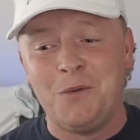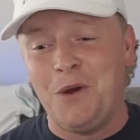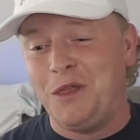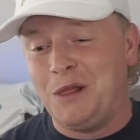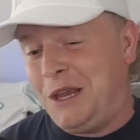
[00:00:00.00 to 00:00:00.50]

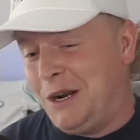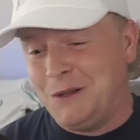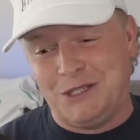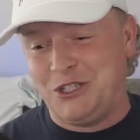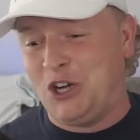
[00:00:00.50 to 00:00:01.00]
with
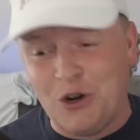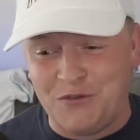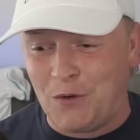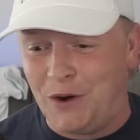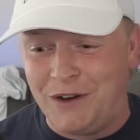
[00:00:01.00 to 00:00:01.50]
little to show
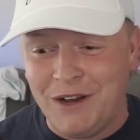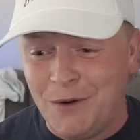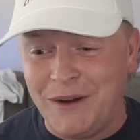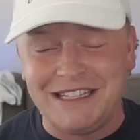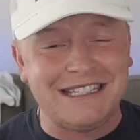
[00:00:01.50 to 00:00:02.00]
for it,
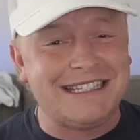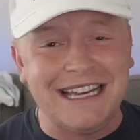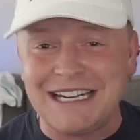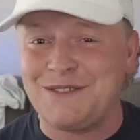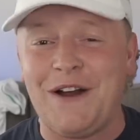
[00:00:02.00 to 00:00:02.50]
we had
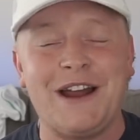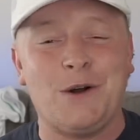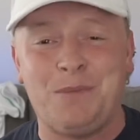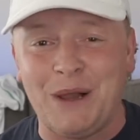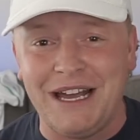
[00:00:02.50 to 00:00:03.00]
six
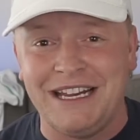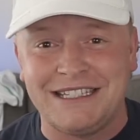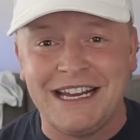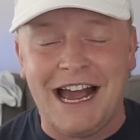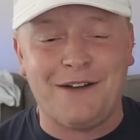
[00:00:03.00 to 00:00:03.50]
final
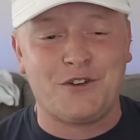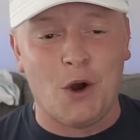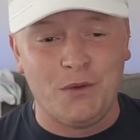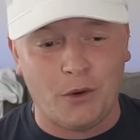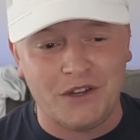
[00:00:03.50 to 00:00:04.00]
plays after
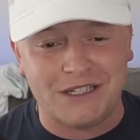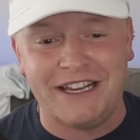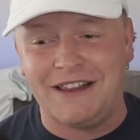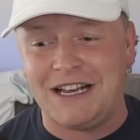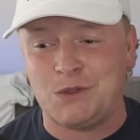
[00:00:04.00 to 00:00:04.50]
going through the
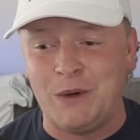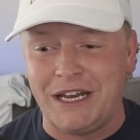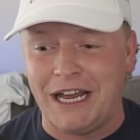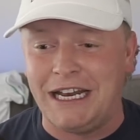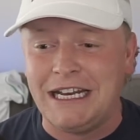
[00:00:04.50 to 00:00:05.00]
slate last
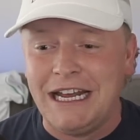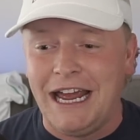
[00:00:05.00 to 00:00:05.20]
weekend,